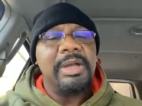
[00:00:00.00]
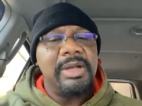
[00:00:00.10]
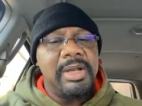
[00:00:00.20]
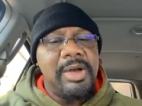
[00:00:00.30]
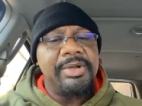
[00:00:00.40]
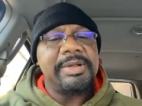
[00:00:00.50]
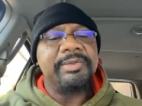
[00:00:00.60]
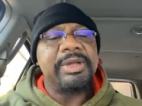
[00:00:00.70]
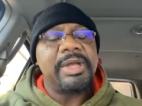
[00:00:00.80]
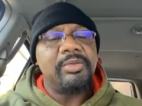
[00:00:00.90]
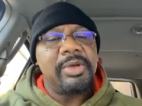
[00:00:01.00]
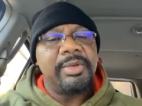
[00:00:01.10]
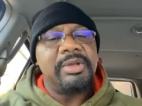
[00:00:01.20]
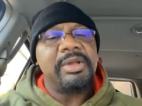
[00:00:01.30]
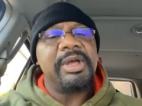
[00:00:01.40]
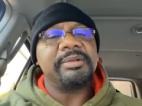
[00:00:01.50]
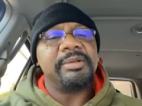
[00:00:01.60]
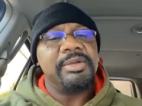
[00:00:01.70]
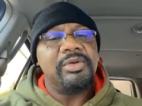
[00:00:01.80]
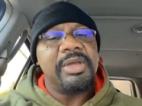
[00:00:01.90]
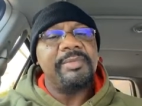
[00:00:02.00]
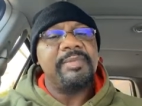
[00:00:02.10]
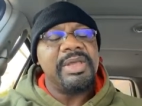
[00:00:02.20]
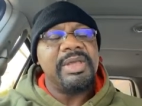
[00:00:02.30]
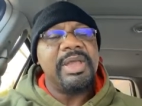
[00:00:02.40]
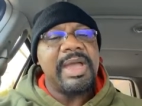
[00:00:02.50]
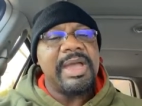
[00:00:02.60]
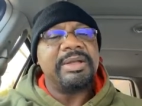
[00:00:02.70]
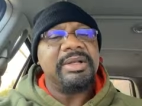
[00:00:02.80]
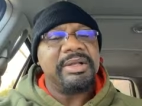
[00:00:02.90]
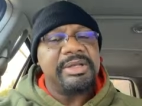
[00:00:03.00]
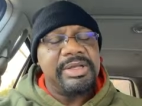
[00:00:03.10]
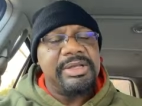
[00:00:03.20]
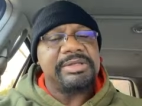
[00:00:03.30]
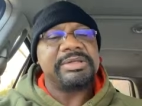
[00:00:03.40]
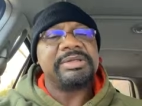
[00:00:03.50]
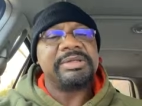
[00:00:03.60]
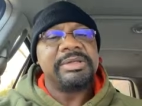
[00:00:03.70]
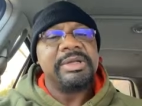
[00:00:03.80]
I ain't allowing them to get away with nothing. You let me handle this.